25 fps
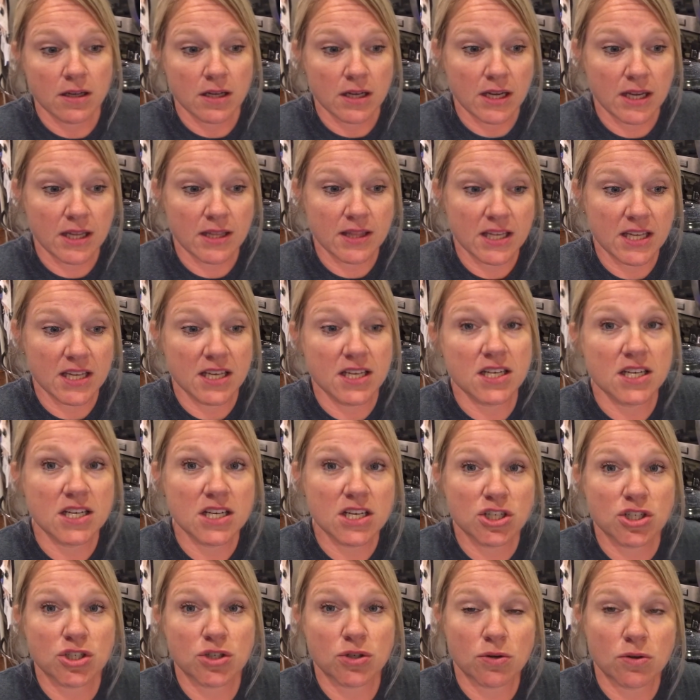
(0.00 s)

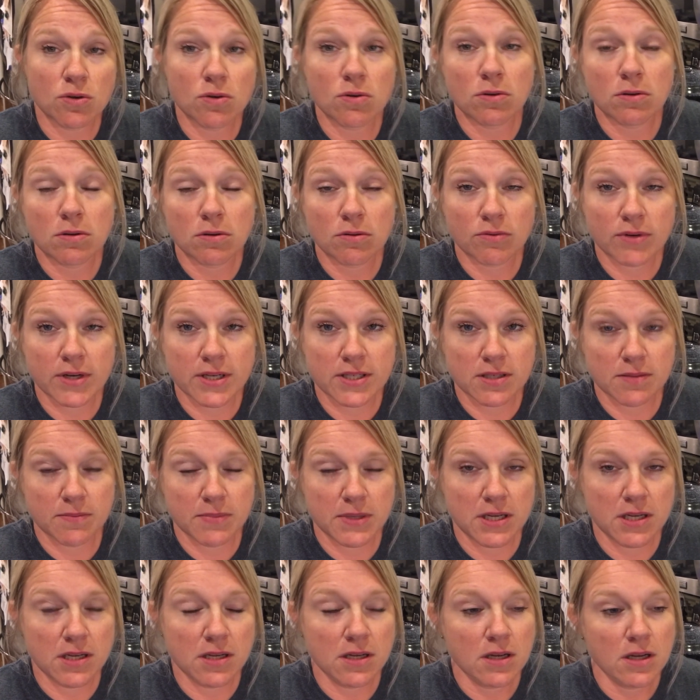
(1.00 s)
initial
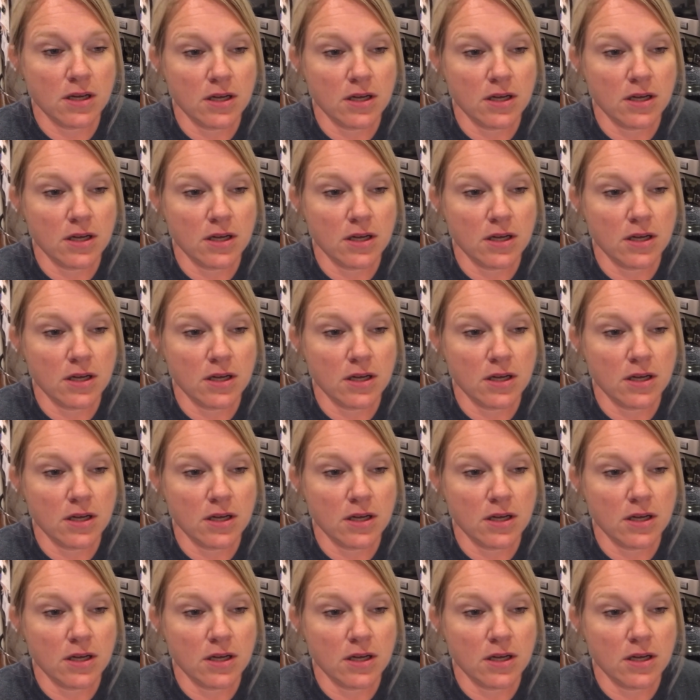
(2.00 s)
recipe.